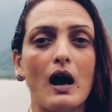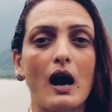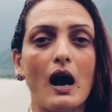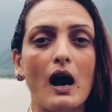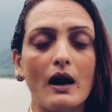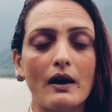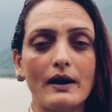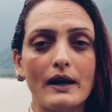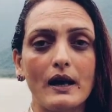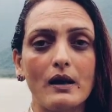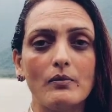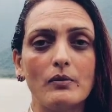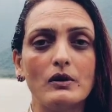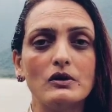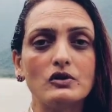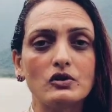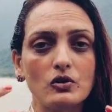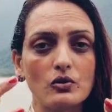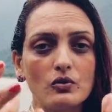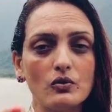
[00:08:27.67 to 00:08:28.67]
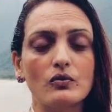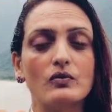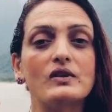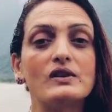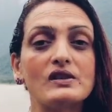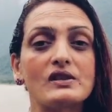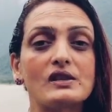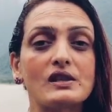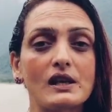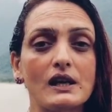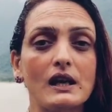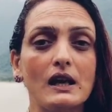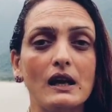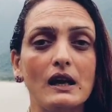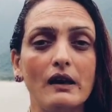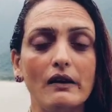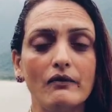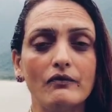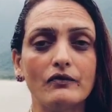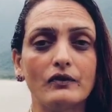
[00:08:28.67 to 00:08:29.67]
are able to
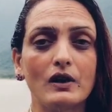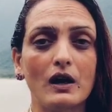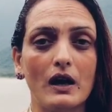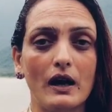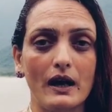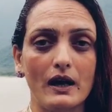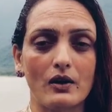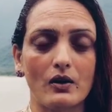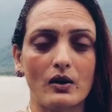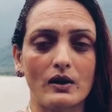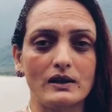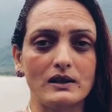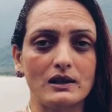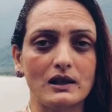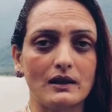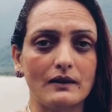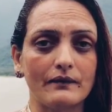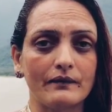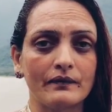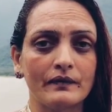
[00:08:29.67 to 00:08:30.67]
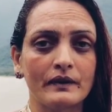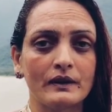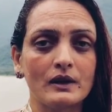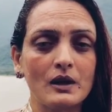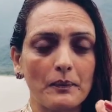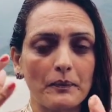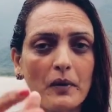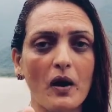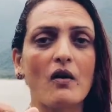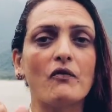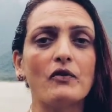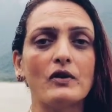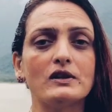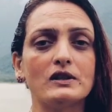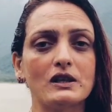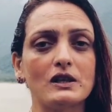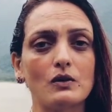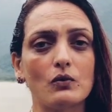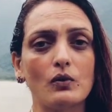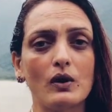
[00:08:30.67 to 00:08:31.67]
receive the anointing, the
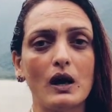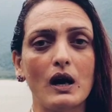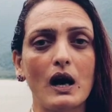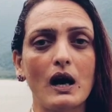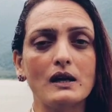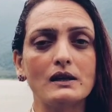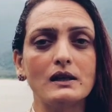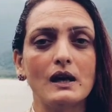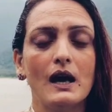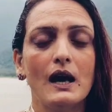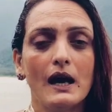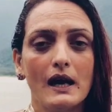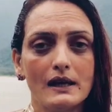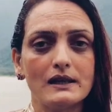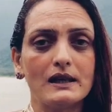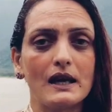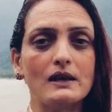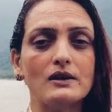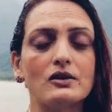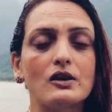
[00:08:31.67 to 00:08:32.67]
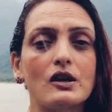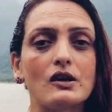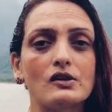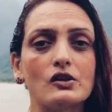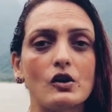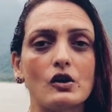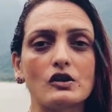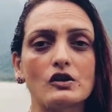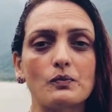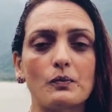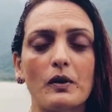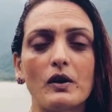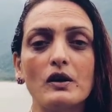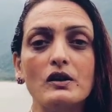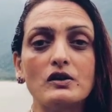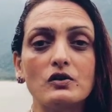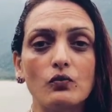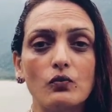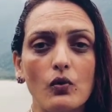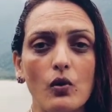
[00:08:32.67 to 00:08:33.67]
prophetic word, it enters your
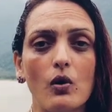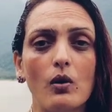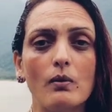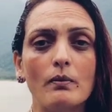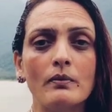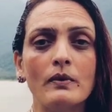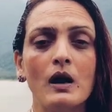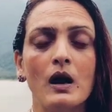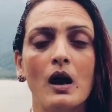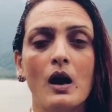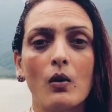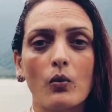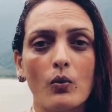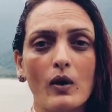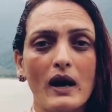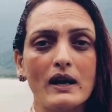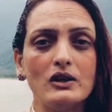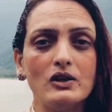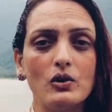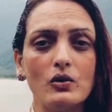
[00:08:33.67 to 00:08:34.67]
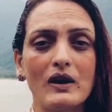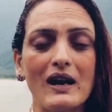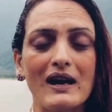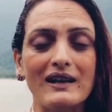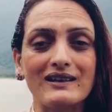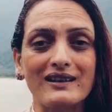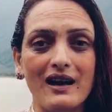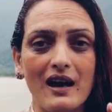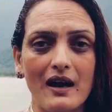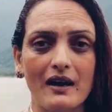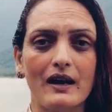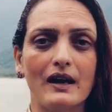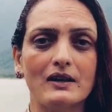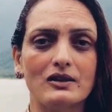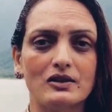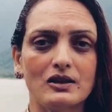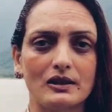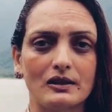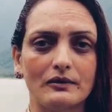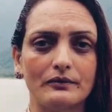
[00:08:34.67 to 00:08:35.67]
spirit womb when you get
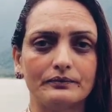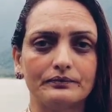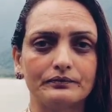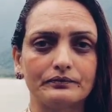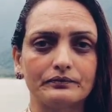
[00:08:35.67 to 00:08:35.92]
connected.